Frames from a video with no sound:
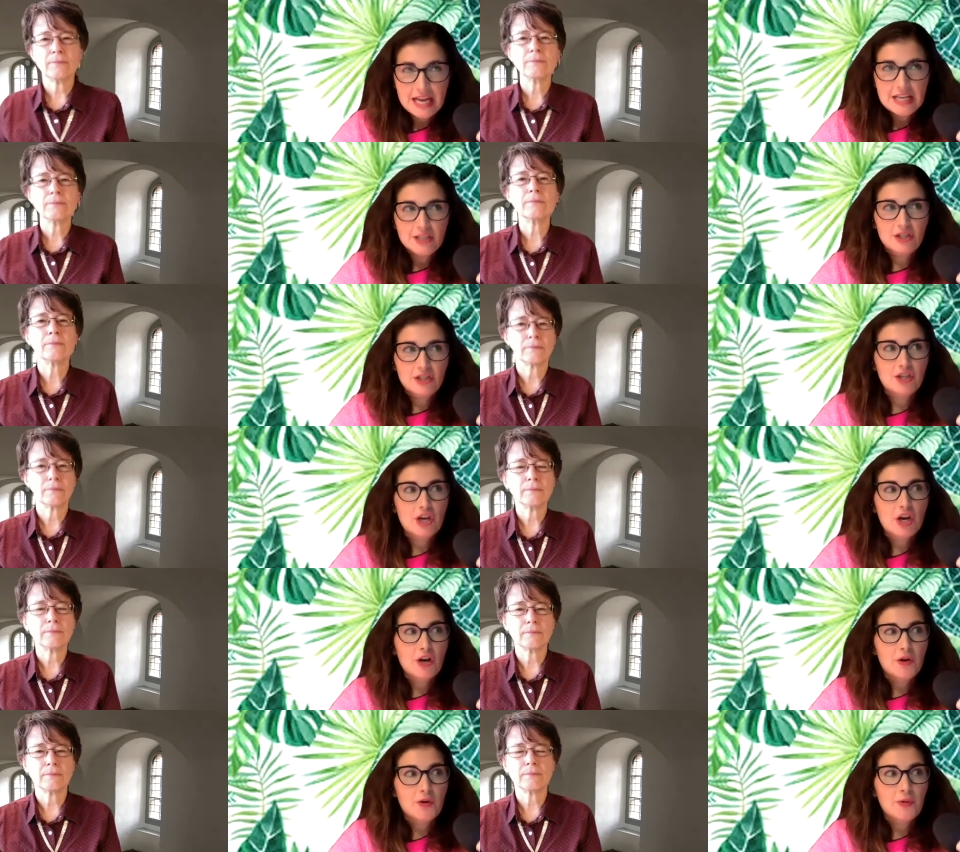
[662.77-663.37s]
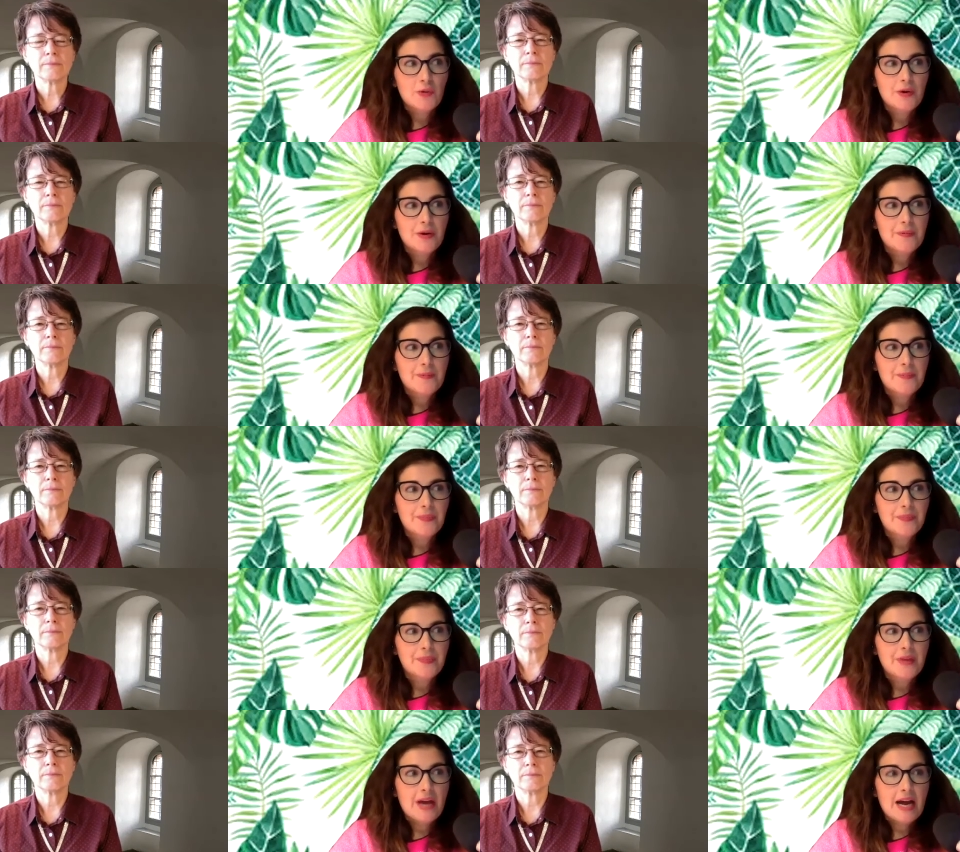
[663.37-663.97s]
Speaker 1: So,
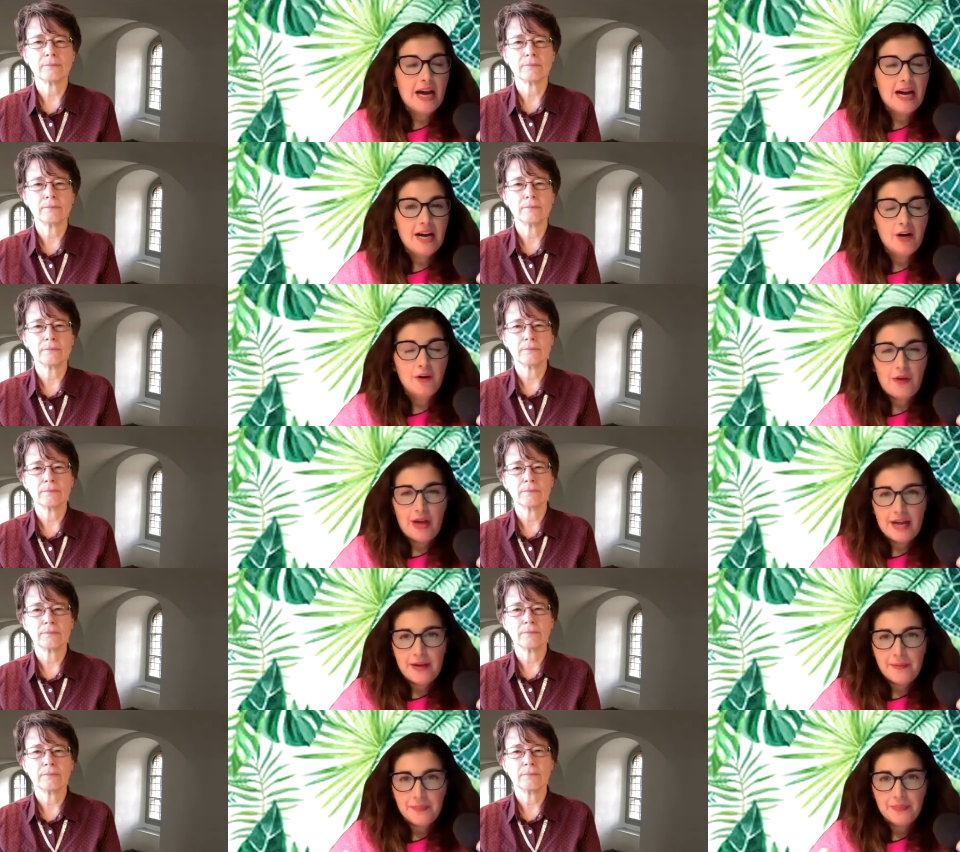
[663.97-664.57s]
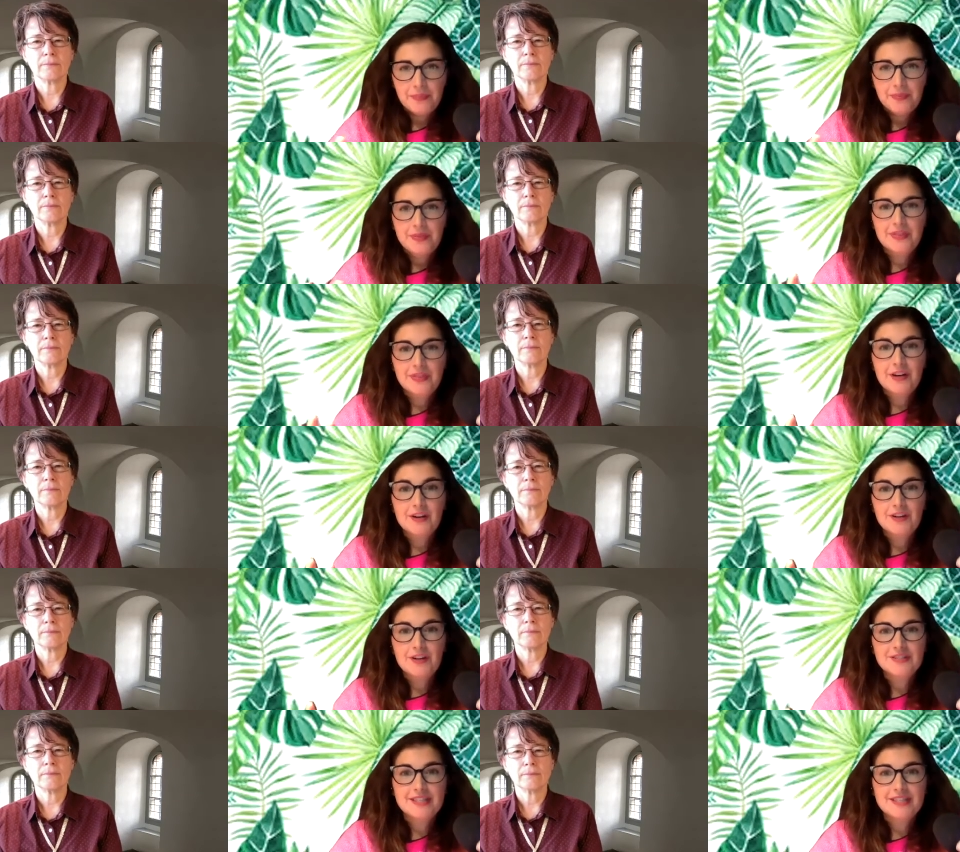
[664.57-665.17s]
okay,
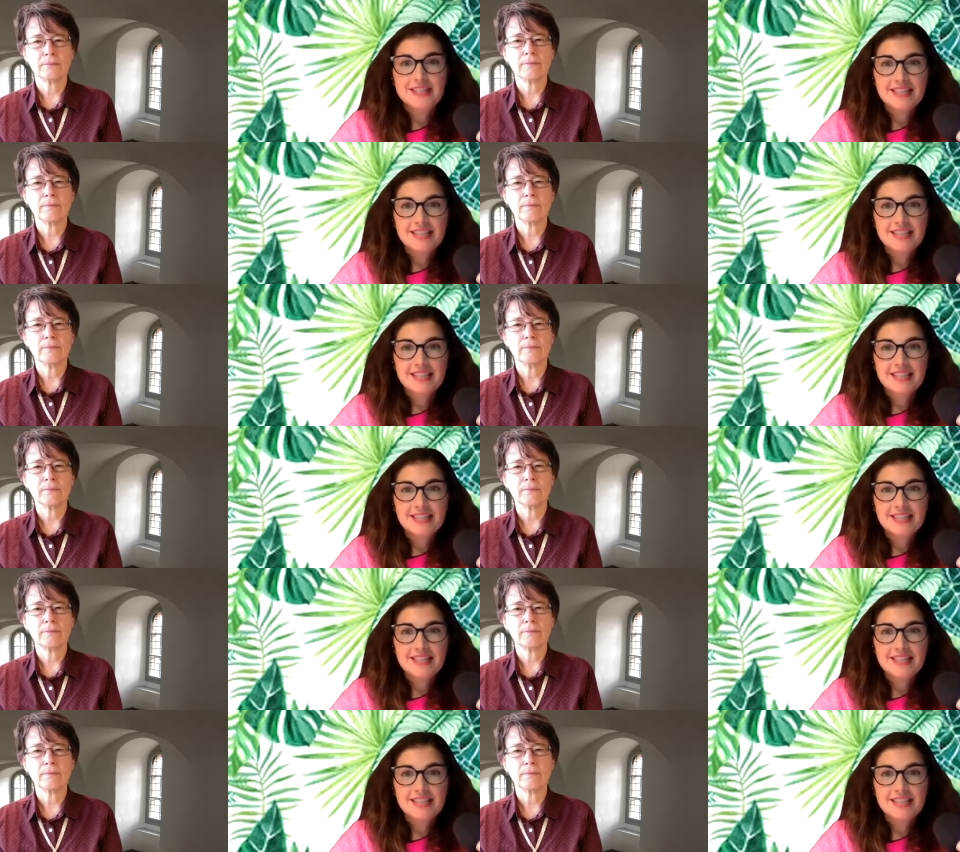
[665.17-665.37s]
there's this